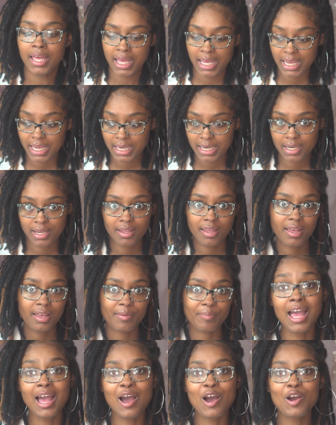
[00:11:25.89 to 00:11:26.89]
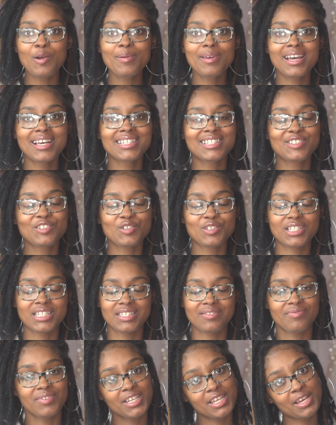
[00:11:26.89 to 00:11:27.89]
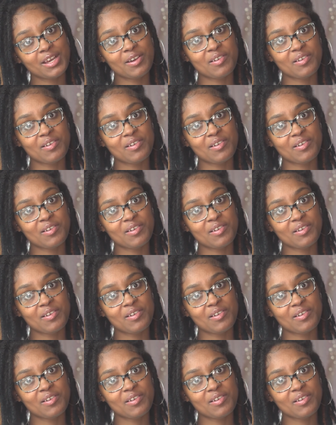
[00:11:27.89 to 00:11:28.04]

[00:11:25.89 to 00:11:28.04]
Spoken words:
And yeah, I hope you guys enjoyed this video.